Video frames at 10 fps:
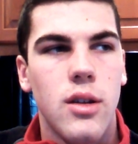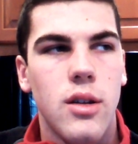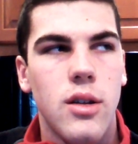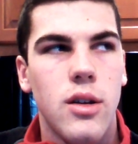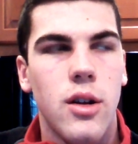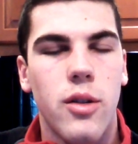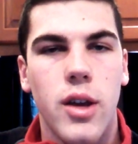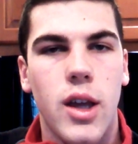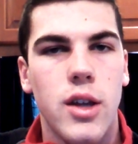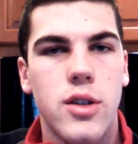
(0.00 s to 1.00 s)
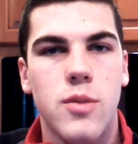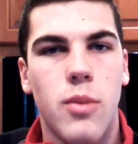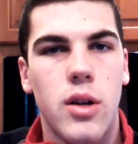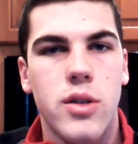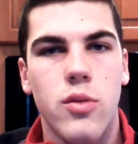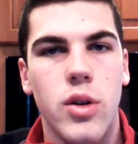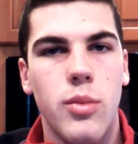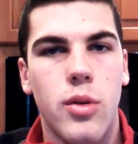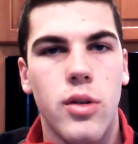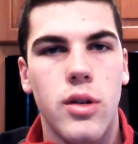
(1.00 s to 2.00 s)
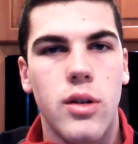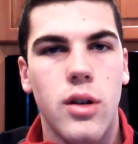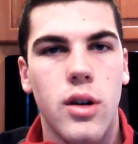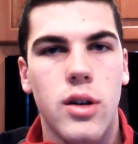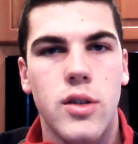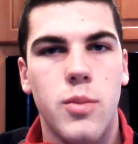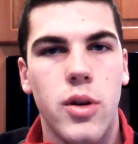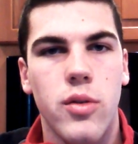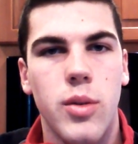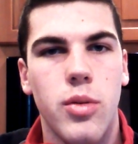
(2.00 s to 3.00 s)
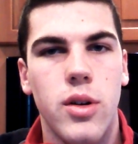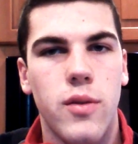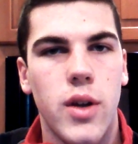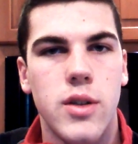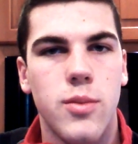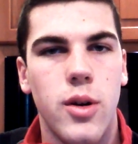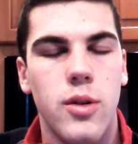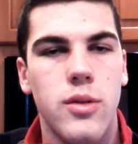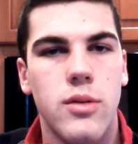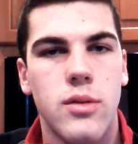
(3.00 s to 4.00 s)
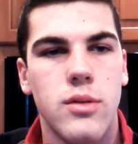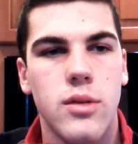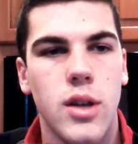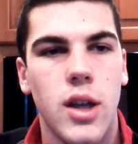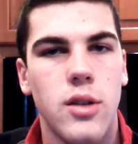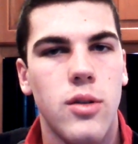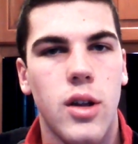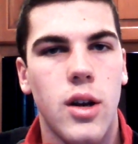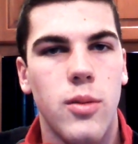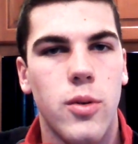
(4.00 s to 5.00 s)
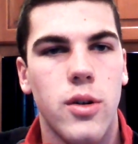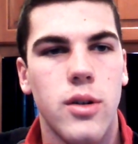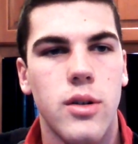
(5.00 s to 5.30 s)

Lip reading: they can't just Monster Reborn, Spirit Reaper in defense mode. They can't do that anymore.